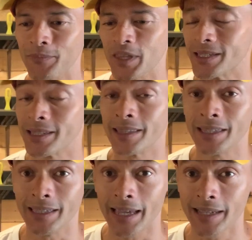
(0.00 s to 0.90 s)
This is
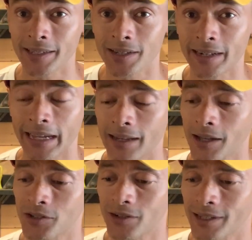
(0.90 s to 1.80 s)
the
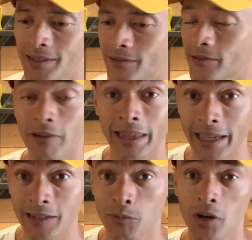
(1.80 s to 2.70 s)
XSR900,
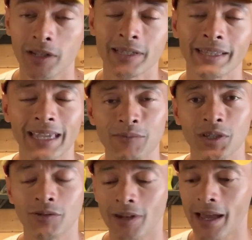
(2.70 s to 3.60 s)
related models like the
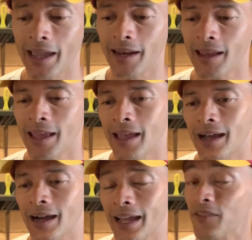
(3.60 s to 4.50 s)
MT-09,
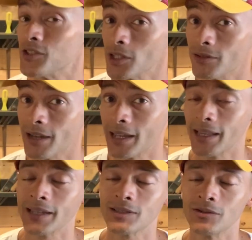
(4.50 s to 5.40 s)
FZ-09
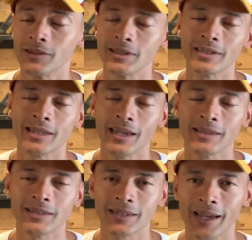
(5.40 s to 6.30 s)
like it's known in the
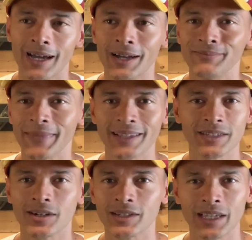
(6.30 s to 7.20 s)
States,
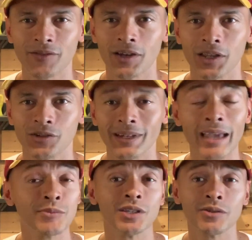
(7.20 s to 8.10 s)
XSR900,
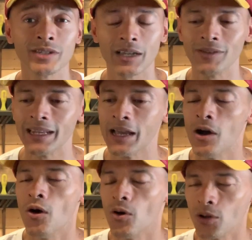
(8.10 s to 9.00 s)
MT-07.
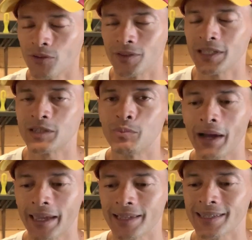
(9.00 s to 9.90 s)
All of these
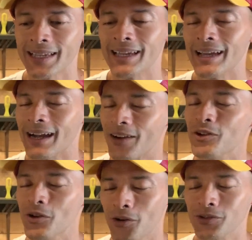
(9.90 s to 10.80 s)
bikes are
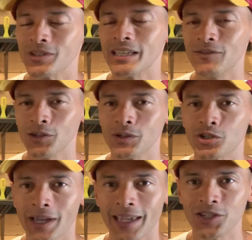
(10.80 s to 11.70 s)
known to give you a
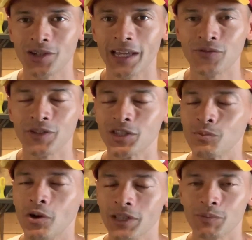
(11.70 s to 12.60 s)
check engine light for the
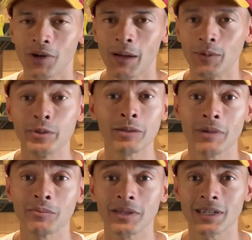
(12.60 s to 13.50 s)
smallest problems. It
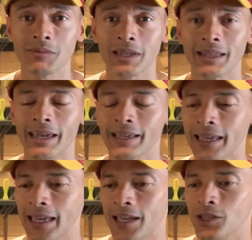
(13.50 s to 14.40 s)
might be something like
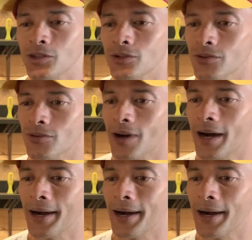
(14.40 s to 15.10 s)
you